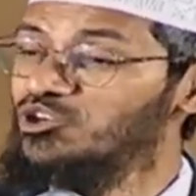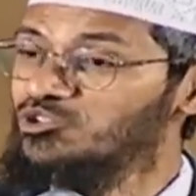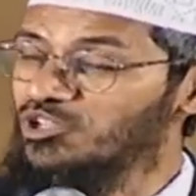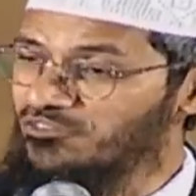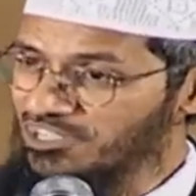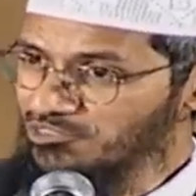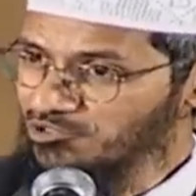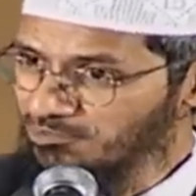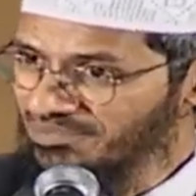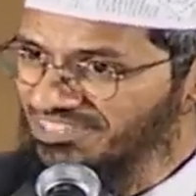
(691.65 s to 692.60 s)
So if
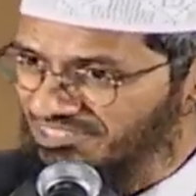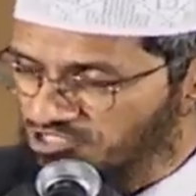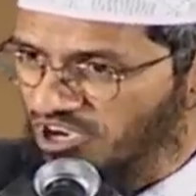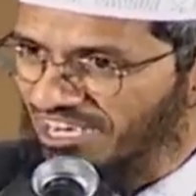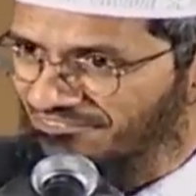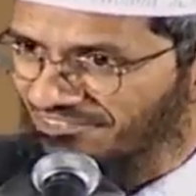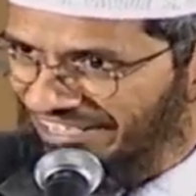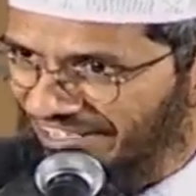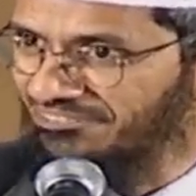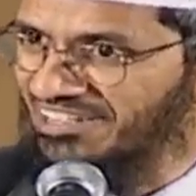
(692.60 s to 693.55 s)
Hindu means a
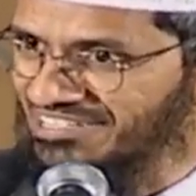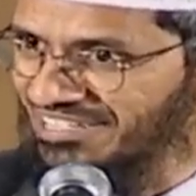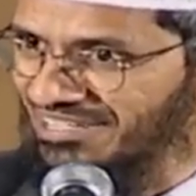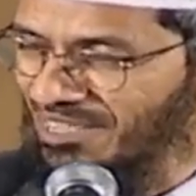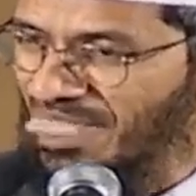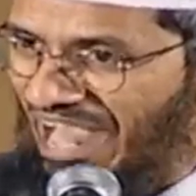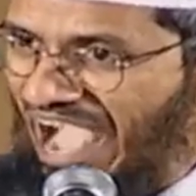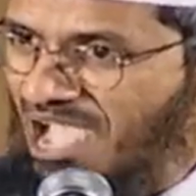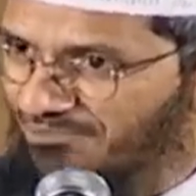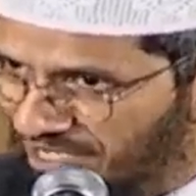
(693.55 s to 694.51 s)
geographical definition,
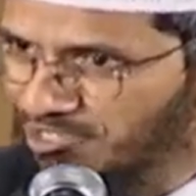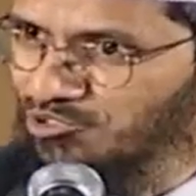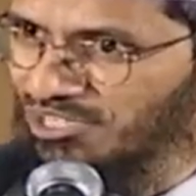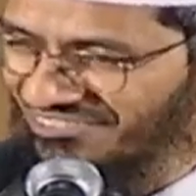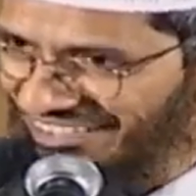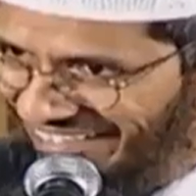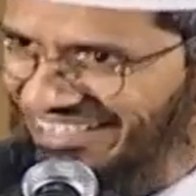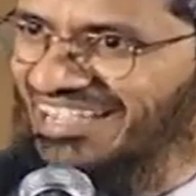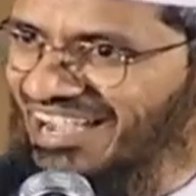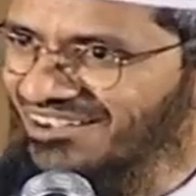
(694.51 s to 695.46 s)
I am a Hindu living in
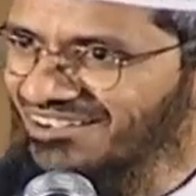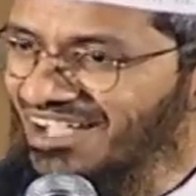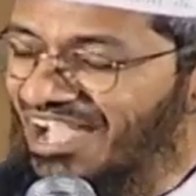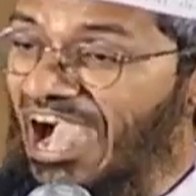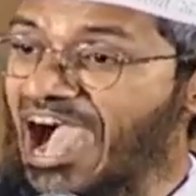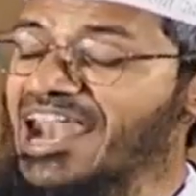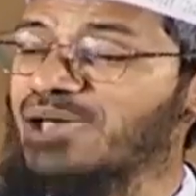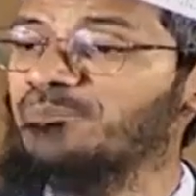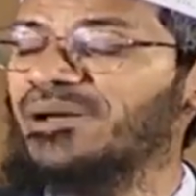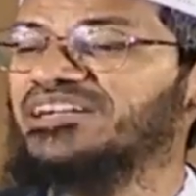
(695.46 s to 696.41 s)
India and
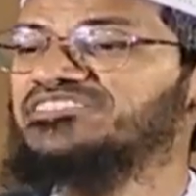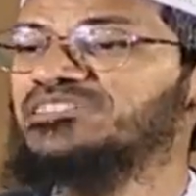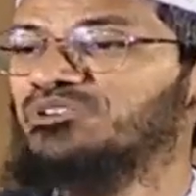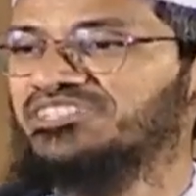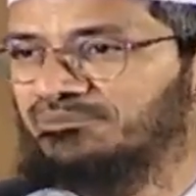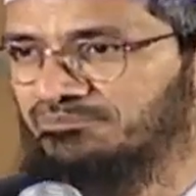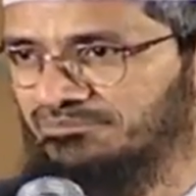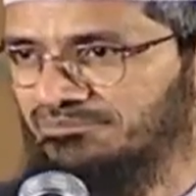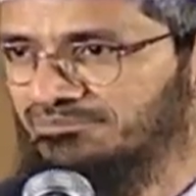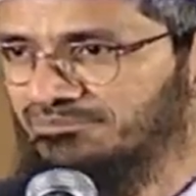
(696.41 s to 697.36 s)
I'm a practicing Muslim.